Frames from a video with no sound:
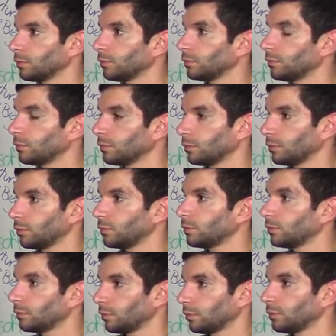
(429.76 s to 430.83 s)

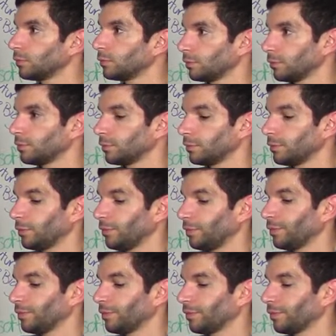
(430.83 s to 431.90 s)

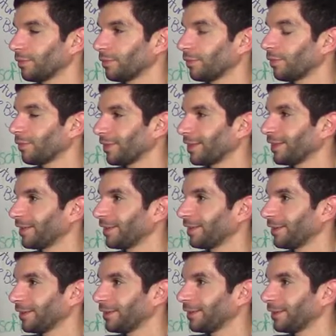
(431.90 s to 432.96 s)

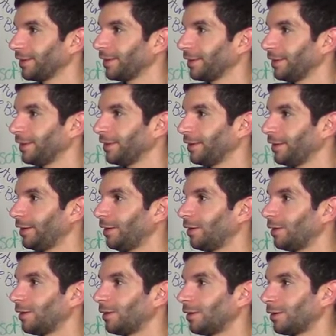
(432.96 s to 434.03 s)

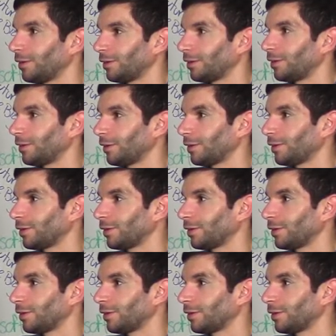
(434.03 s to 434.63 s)
No words are spoken by the person on screen.